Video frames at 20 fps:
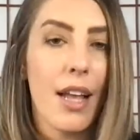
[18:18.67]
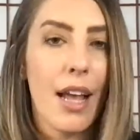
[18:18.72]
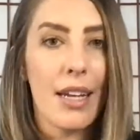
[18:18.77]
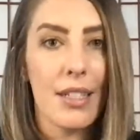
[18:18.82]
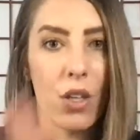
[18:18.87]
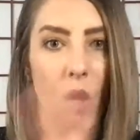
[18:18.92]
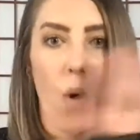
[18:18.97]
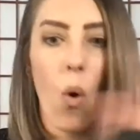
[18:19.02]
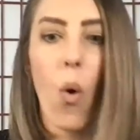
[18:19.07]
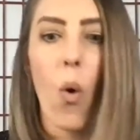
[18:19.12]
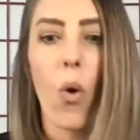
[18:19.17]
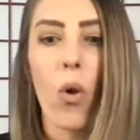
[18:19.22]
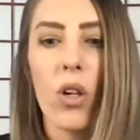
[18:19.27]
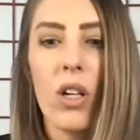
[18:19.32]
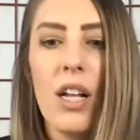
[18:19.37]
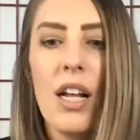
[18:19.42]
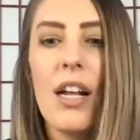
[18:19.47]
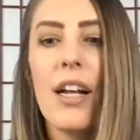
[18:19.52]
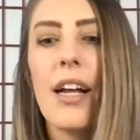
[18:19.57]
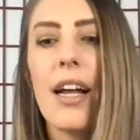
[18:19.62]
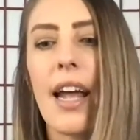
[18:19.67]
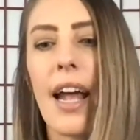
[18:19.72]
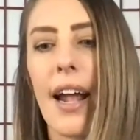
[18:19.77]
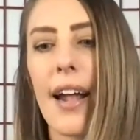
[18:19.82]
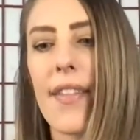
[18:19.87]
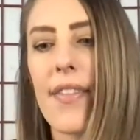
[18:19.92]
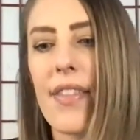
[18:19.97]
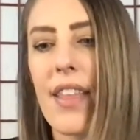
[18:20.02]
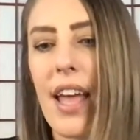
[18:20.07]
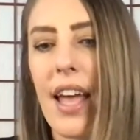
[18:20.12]
a whole.
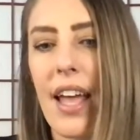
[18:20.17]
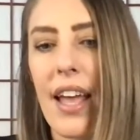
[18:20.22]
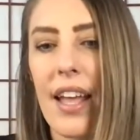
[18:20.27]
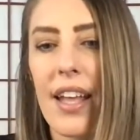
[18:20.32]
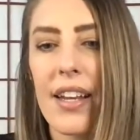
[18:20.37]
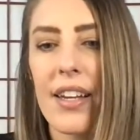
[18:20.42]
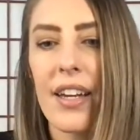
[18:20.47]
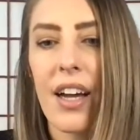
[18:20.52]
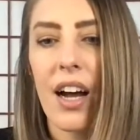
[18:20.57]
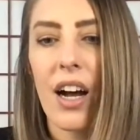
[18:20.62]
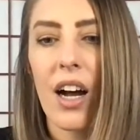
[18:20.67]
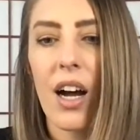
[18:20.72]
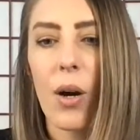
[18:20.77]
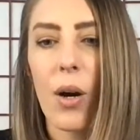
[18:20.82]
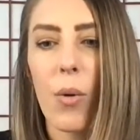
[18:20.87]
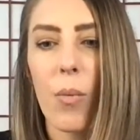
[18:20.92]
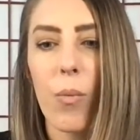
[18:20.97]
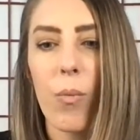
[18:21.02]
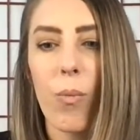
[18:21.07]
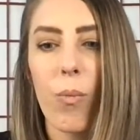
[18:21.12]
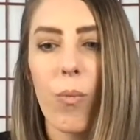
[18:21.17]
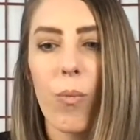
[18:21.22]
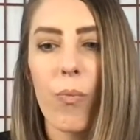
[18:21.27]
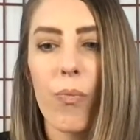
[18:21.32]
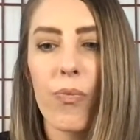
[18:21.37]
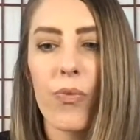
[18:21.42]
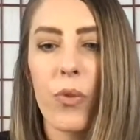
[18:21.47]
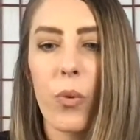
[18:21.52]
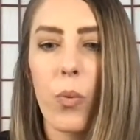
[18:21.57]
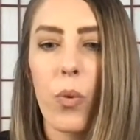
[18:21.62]
And then
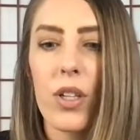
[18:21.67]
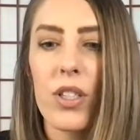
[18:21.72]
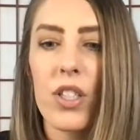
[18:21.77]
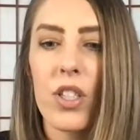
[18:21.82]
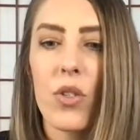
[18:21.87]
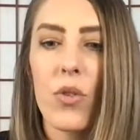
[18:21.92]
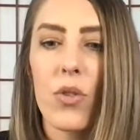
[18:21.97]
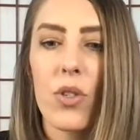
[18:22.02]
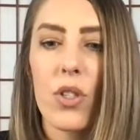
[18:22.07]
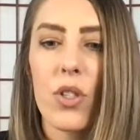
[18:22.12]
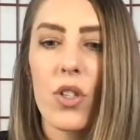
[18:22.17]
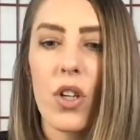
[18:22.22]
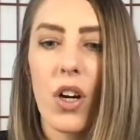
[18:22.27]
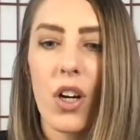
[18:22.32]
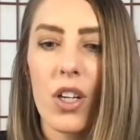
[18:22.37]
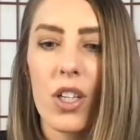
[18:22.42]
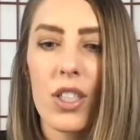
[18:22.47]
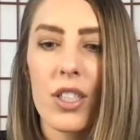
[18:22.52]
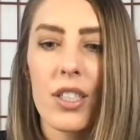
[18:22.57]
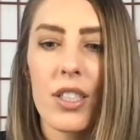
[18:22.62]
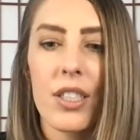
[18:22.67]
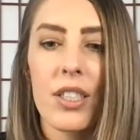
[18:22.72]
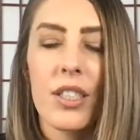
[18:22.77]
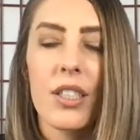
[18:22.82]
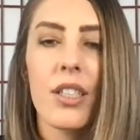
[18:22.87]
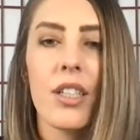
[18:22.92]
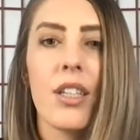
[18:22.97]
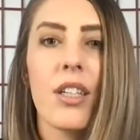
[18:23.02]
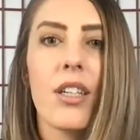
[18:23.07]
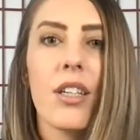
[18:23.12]
once you start
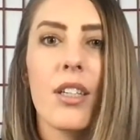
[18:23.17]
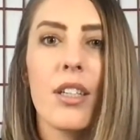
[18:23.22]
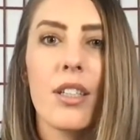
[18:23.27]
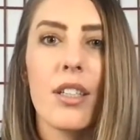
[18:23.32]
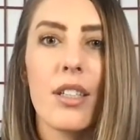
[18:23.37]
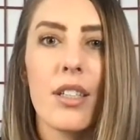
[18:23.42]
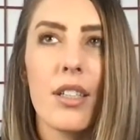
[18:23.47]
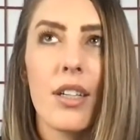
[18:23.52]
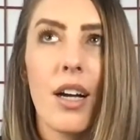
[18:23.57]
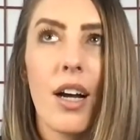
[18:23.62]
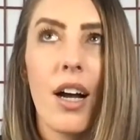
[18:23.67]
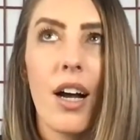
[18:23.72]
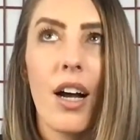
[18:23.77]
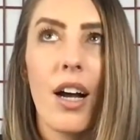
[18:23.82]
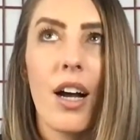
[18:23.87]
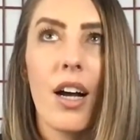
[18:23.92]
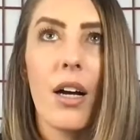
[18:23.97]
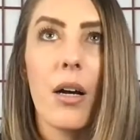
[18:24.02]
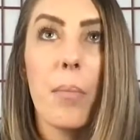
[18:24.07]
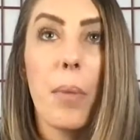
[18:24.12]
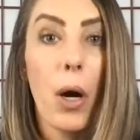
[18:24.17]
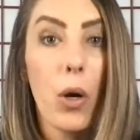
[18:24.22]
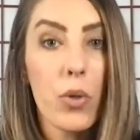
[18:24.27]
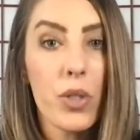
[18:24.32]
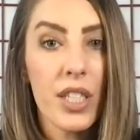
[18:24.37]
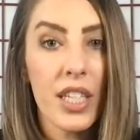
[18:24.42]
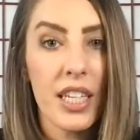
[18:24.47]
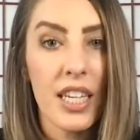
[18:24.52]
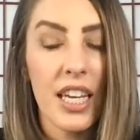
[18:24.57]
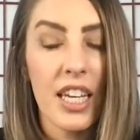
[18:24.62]

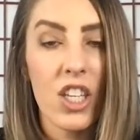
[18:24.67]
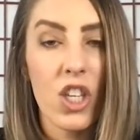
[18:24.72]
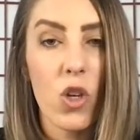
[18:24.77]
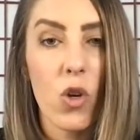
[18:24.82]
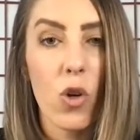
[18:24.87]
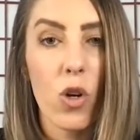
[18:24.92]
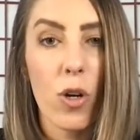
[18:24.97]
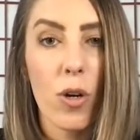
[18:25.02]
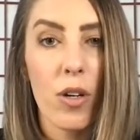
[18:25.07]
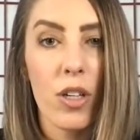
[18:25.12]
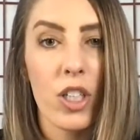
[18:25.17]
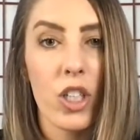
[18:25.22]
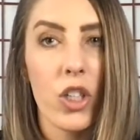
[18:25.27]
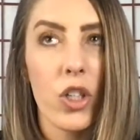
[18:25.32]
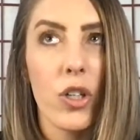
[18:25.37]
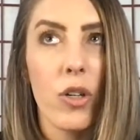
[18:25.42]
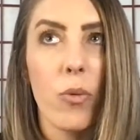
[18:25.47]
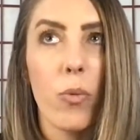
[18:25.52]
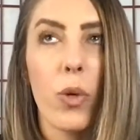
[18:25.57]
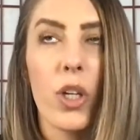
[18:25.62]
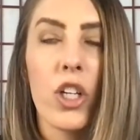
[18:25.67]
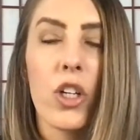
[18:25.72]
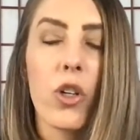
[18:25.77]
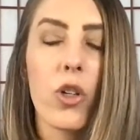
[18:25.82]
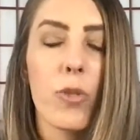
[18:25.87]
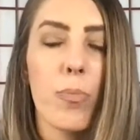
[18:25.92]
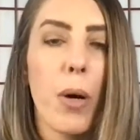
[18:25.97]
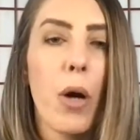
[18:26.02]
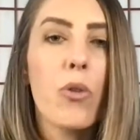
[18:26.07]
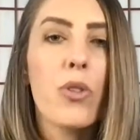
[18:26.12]
posting it, when
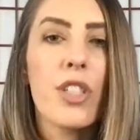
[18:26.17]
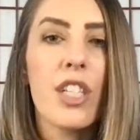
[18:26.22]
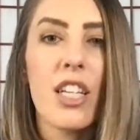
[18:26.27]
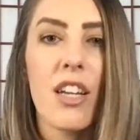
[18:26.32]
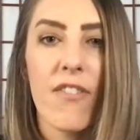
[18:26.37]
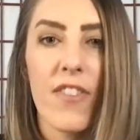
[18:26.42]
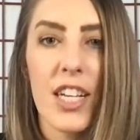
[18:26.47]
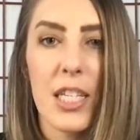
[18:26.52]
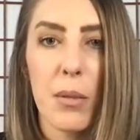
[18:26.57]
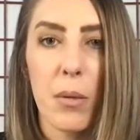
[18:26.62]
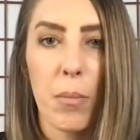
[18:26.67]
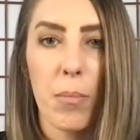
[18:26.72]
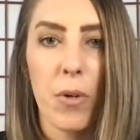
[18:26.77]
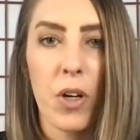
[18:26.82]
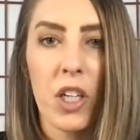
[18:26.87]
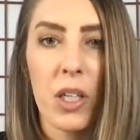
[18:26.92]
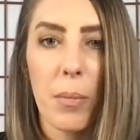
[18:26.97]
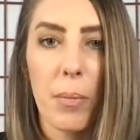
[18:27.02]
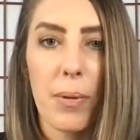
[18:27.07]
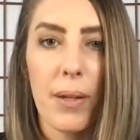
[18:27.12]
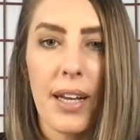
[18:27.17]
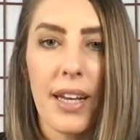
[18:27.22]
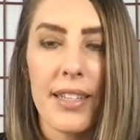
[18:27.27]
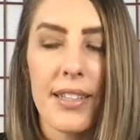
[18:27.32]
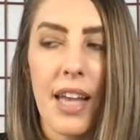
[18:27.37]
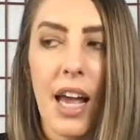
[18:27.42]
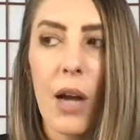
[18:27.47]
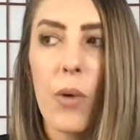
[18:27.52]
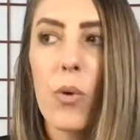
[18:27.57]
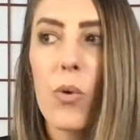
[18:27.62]
you're posting to Facebook Marketplace,
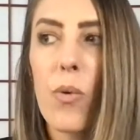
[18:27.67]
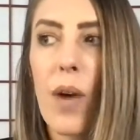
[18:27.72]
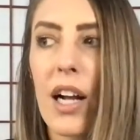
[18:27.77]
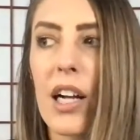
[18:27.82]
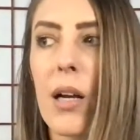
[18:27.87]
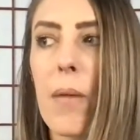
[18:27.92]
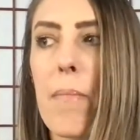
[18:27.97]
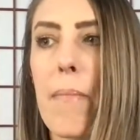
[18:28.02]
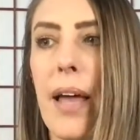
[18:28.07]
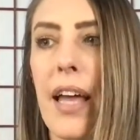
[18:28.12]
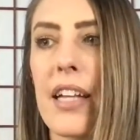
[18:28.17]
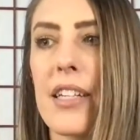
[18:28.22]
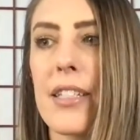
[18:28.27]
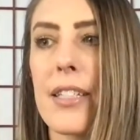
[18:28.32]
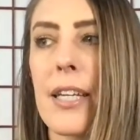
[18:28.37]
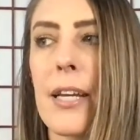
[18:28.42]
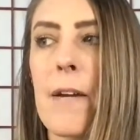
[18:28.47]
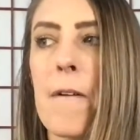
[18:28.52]
I would recommend